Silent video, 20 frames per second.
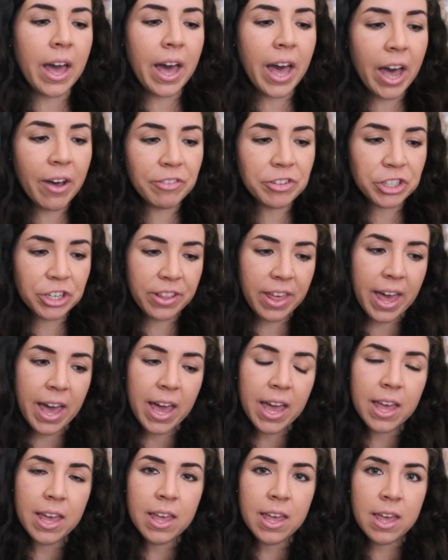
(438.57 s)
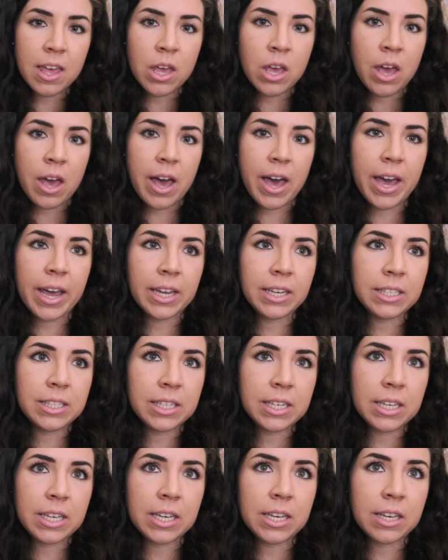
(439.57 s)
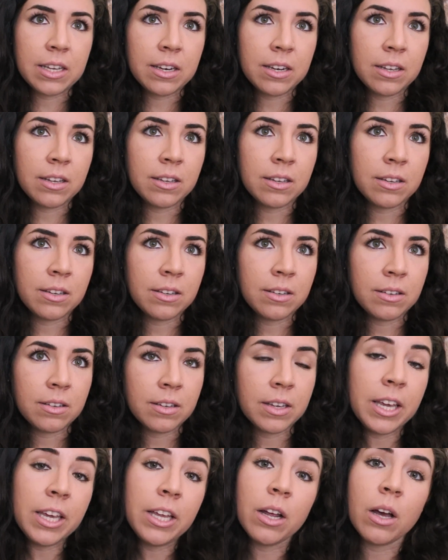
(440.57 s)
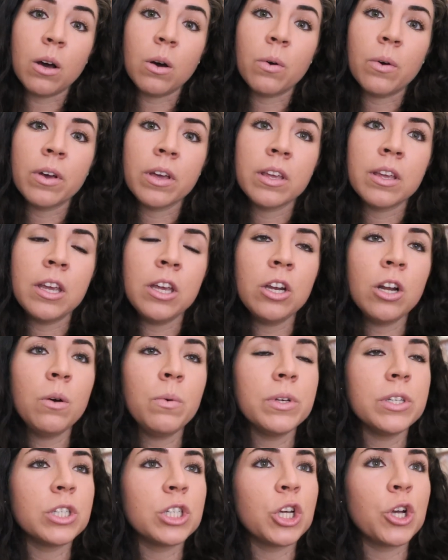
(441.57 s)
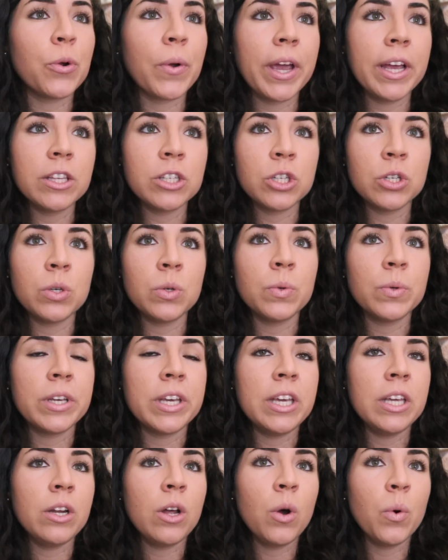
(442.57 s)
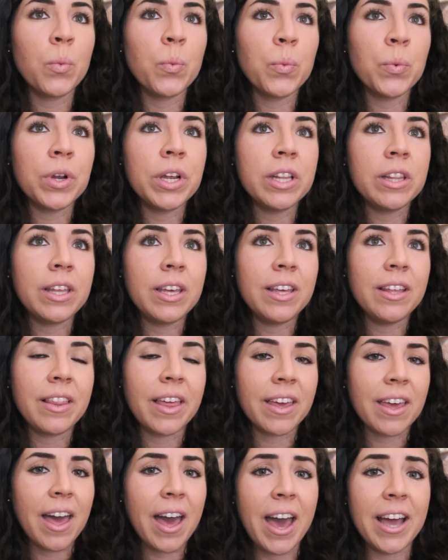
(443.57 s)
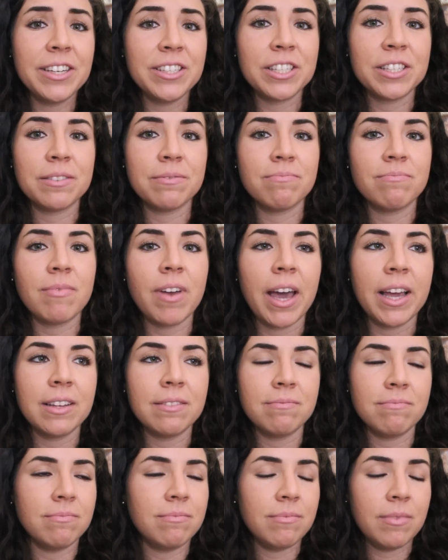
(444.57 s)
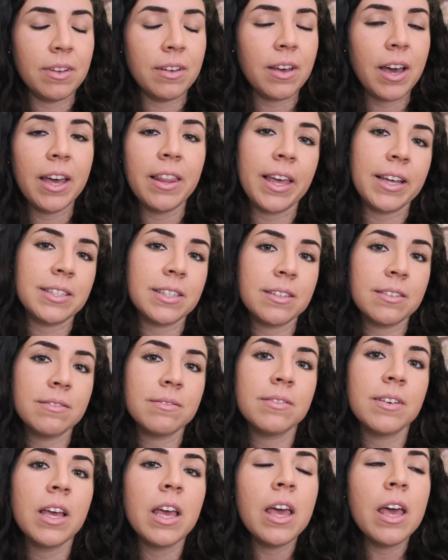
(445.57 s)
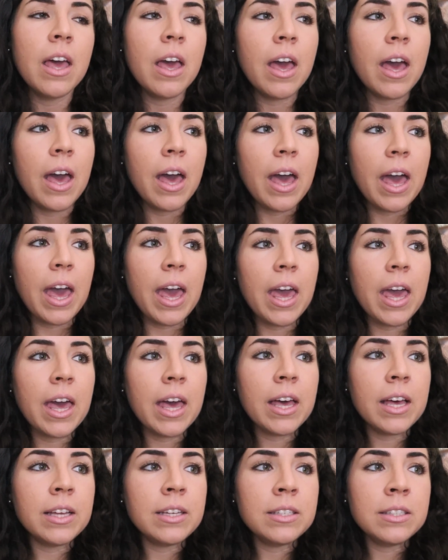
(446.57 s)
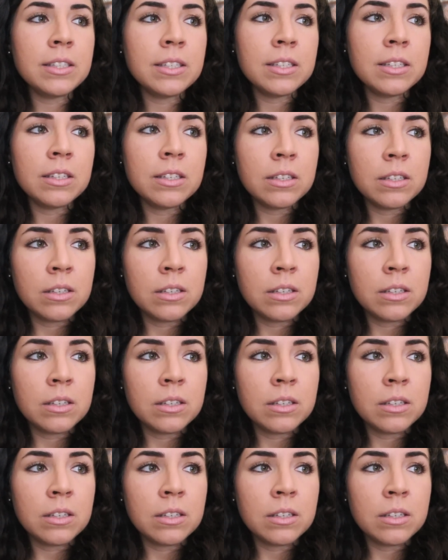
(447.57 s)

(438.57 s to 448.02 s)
After that, I did keto. Keto was great too. Keto really, like, I liked it. And